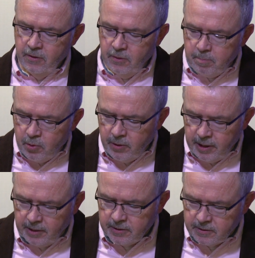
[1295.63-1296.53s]
The
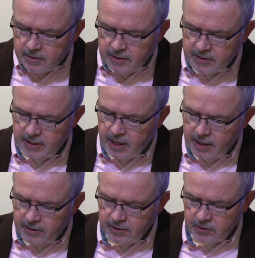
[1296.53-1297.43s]
point is to
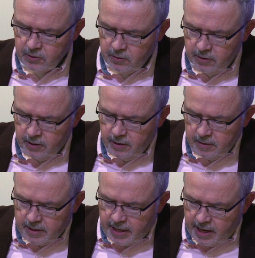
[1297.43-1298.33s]

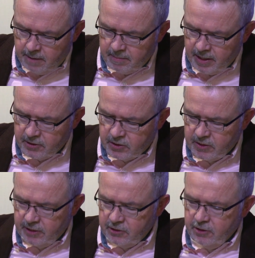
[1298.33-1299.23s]
underscore how much
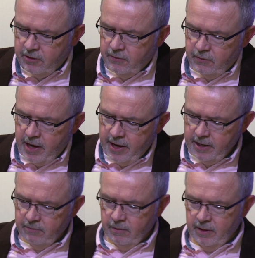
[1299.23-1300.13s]
such a
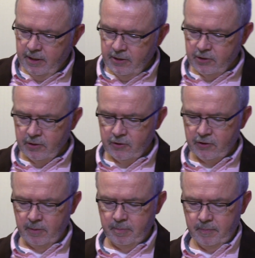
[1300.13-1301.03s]
divine
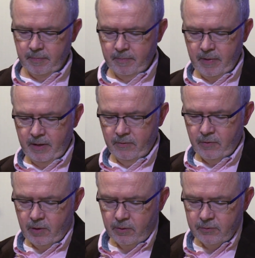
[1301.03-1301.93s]
relationship
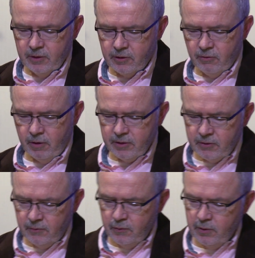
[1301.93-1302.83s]
involves a
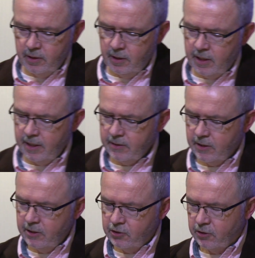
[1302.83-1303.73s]

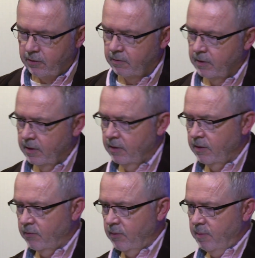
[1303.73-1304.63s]
cross-fertilization,
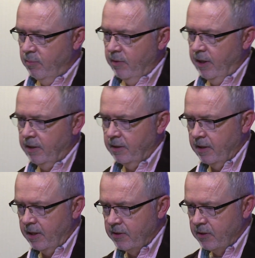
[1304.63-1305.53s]
if we bring
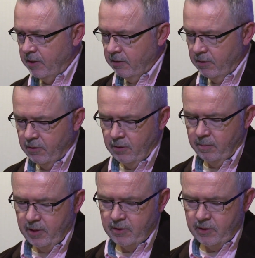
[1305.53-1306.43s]
Hestia and
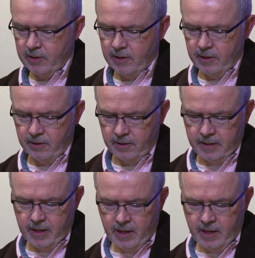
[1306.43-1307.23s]
Hermes together,